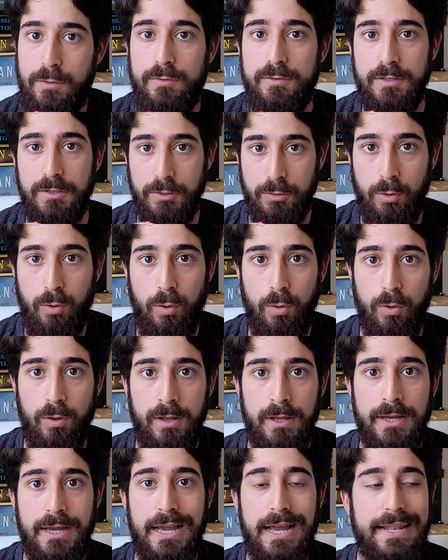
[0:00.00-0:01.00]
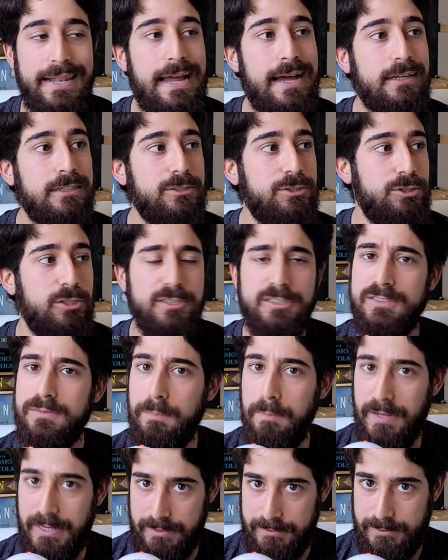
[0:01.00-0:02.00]
the goal and not just
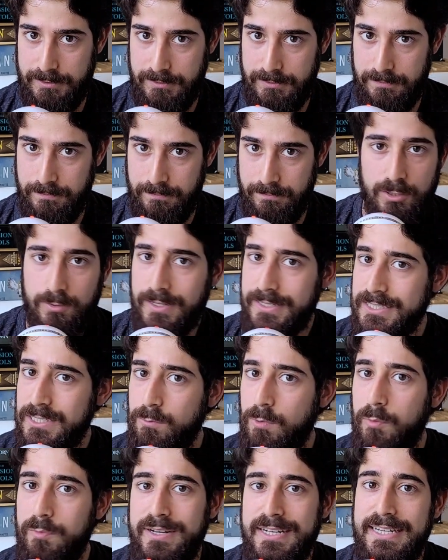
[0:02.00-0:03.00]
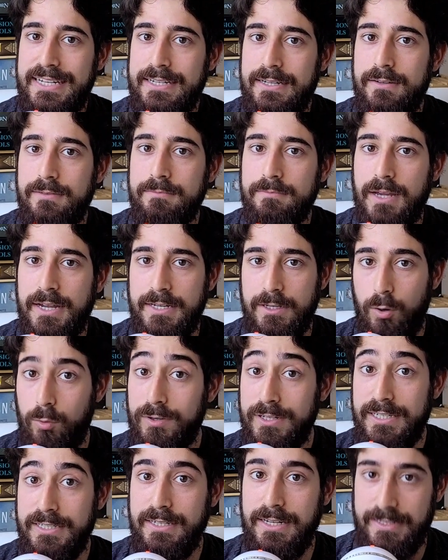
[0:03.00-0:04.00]
miss. So let's see what we need and don't
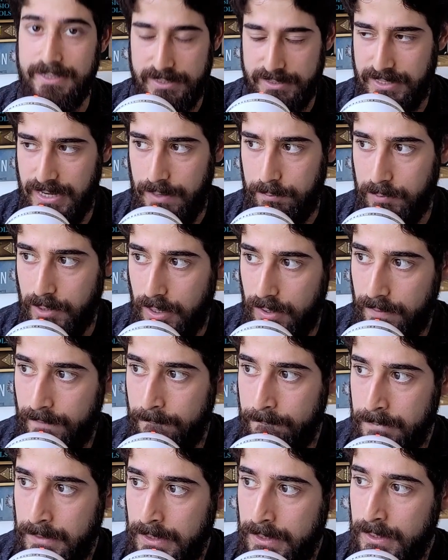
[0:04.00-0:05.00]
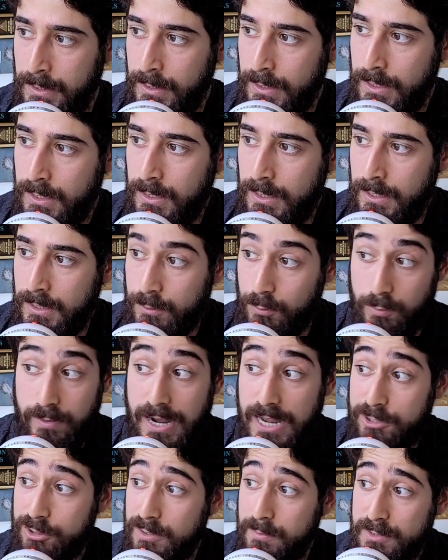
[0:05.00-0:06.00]
need in the stat block.
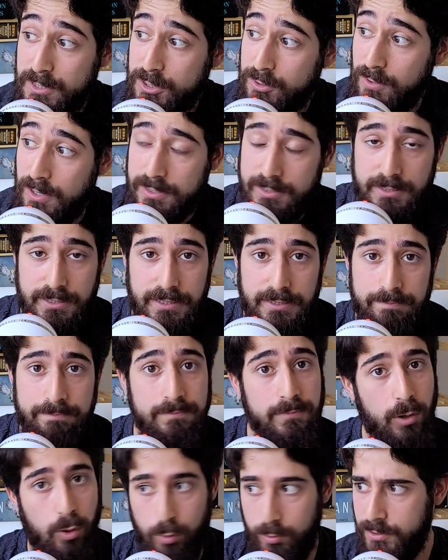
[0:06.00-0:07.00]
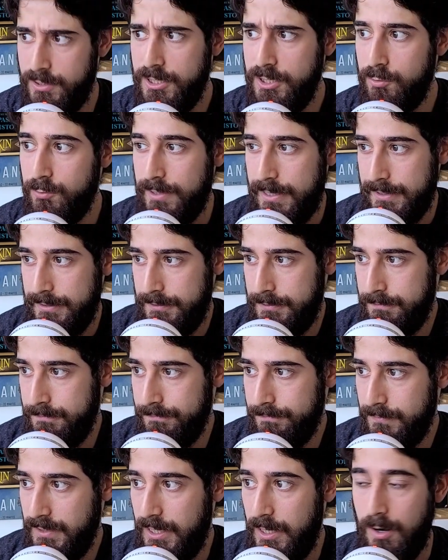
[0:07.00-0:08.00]
Gargantuan Monstrosity, already knew that.
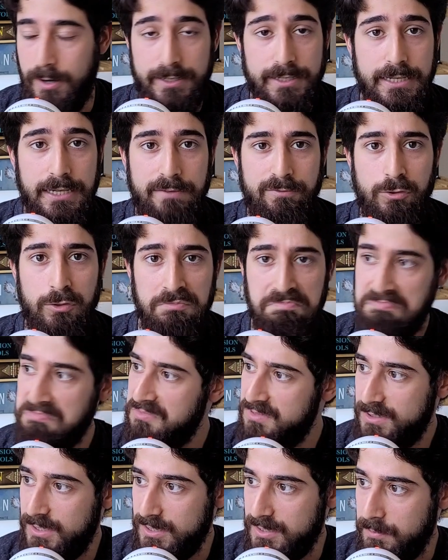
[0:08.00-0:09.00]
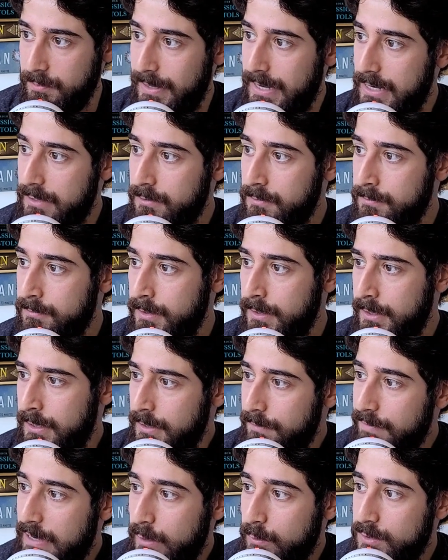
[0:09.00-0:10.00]
Chaotic Evil, doesn't matter.
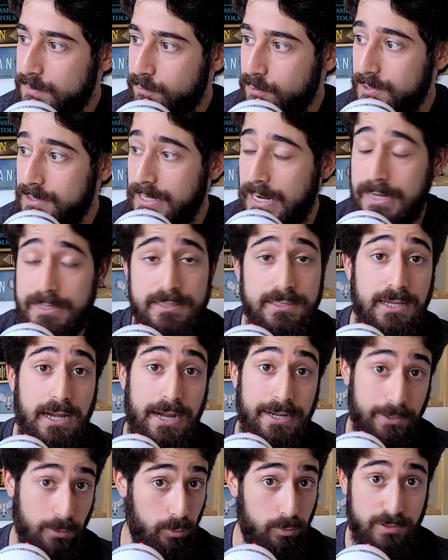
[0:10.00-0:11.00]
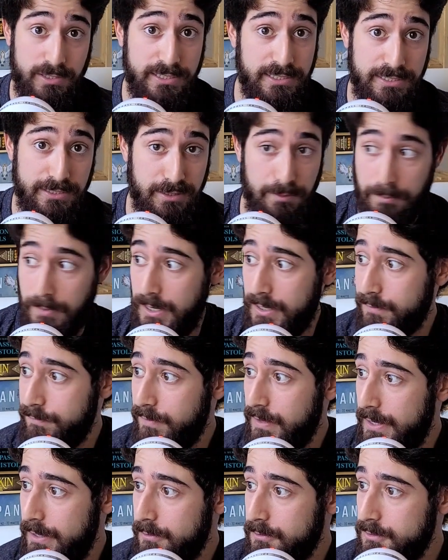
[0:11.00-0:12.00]
Values for stats, I only need the
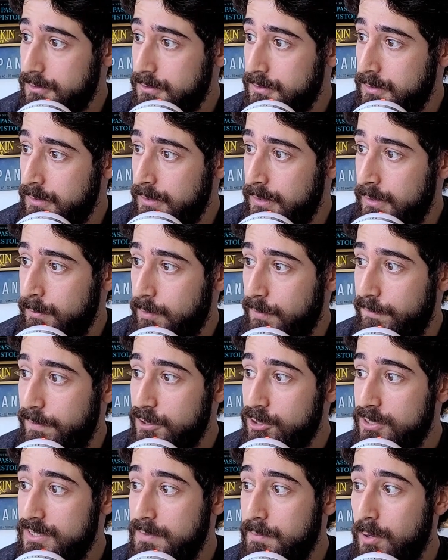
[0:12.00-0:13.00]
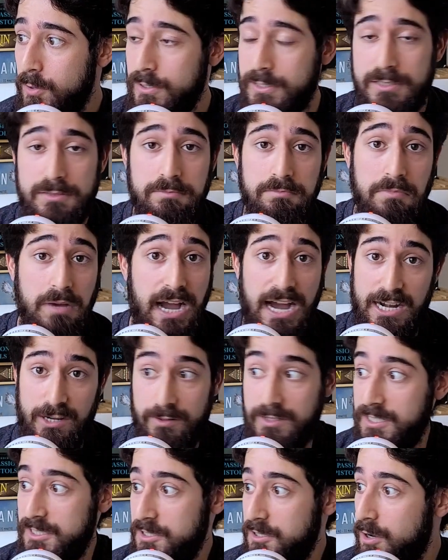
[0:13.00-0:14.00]
modifiers. Proficiency bonus, I don't
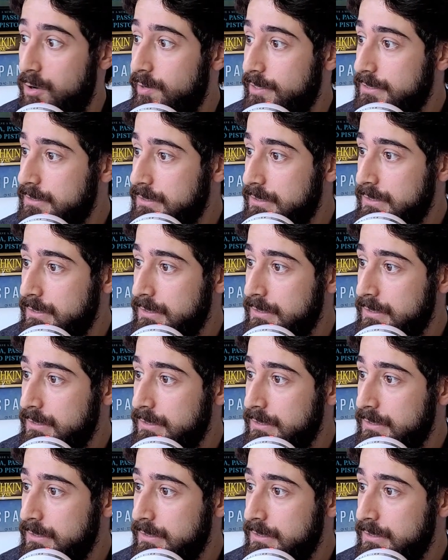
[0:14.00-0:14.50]
need to know it.